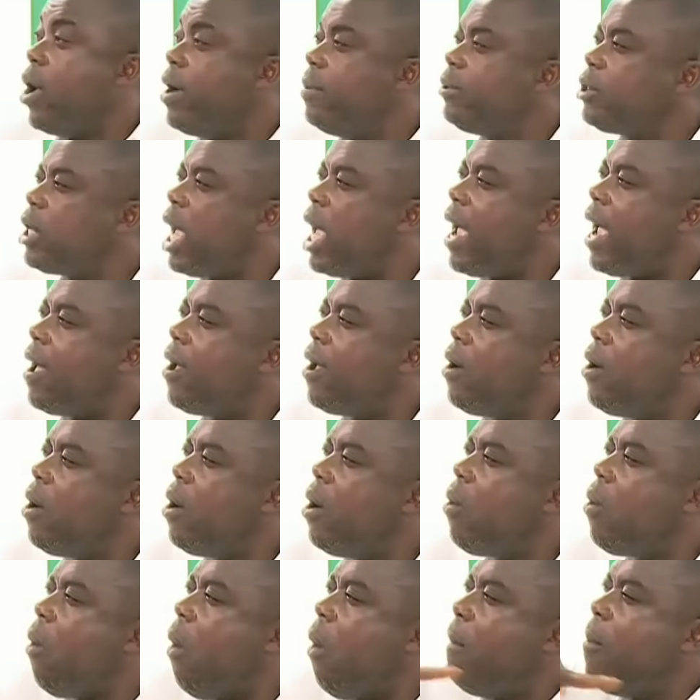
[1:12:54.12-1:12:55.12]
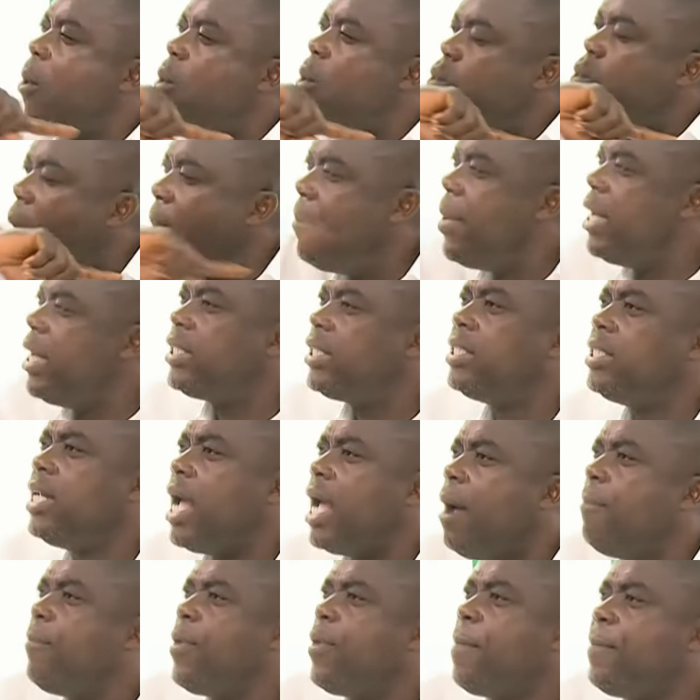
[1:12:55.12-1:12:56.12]
wouldn't say, Omun
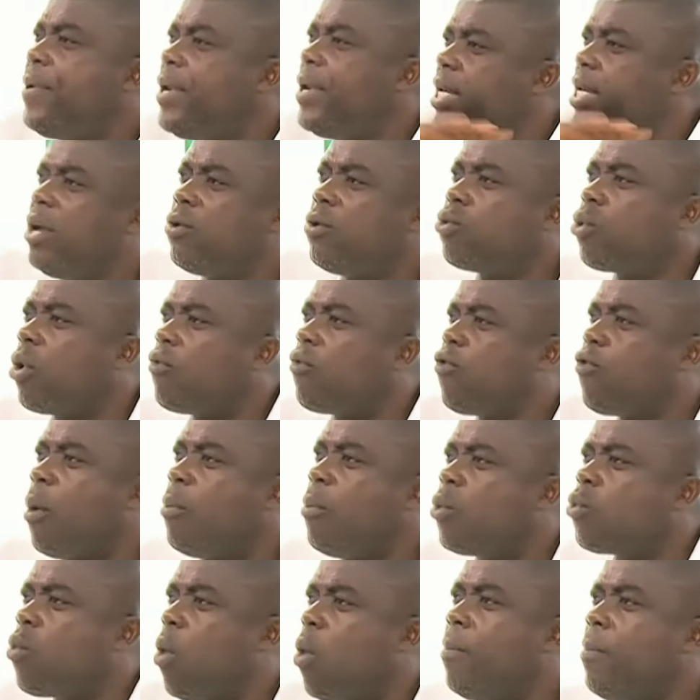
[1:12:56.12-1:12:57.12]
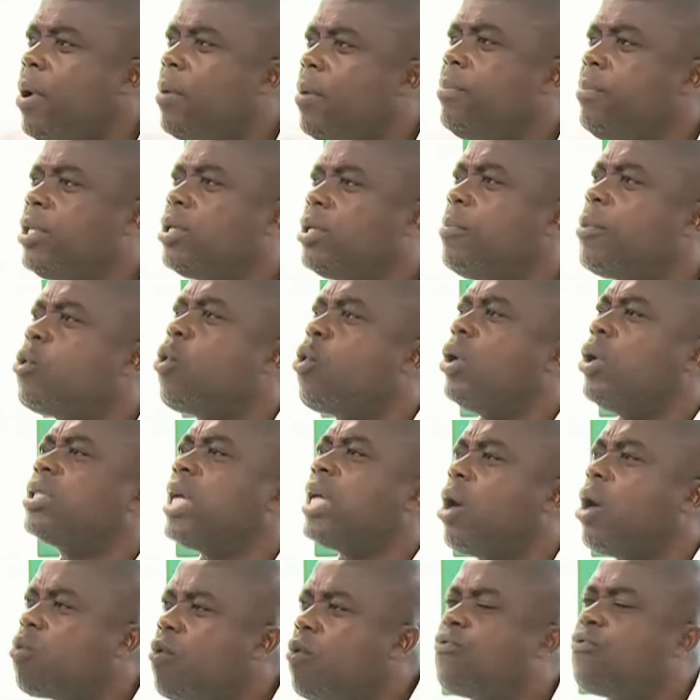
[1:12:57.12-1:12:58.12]
committee, MPP need to form a committee
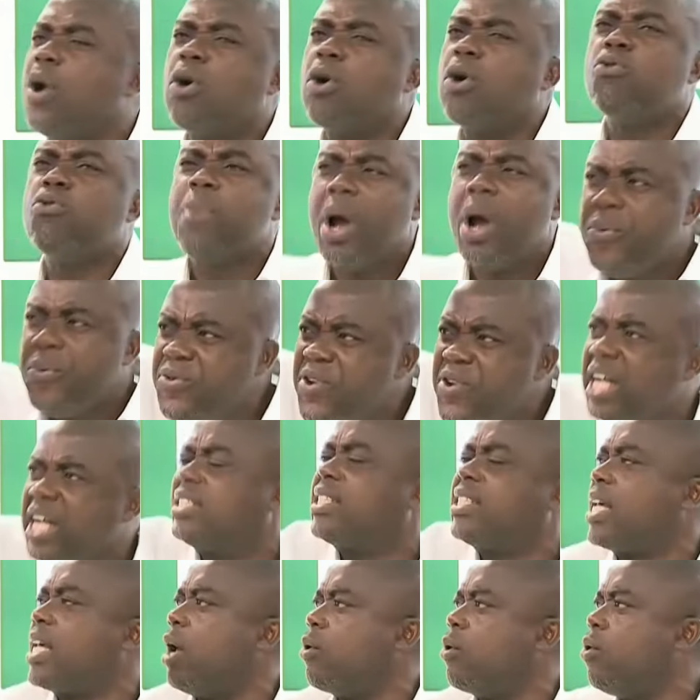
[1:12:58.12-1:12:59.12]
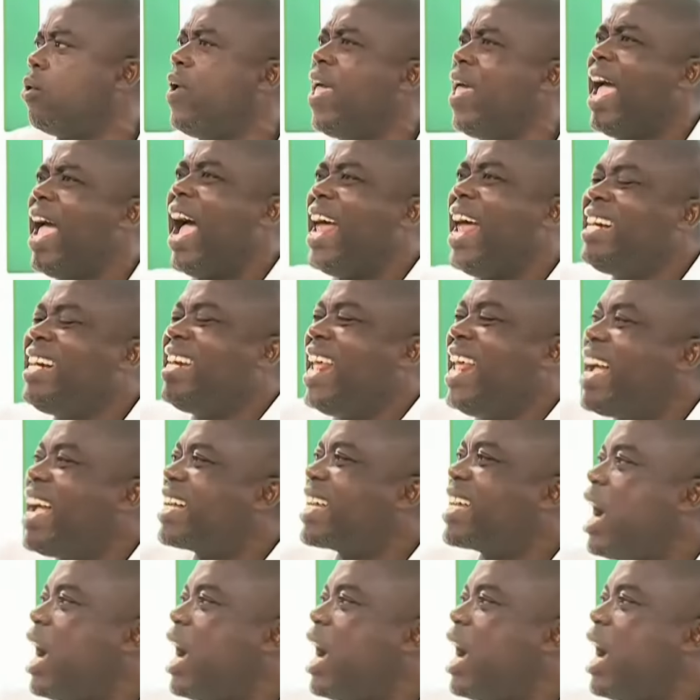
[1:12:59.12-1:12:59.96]
because a perform yes cannot, and they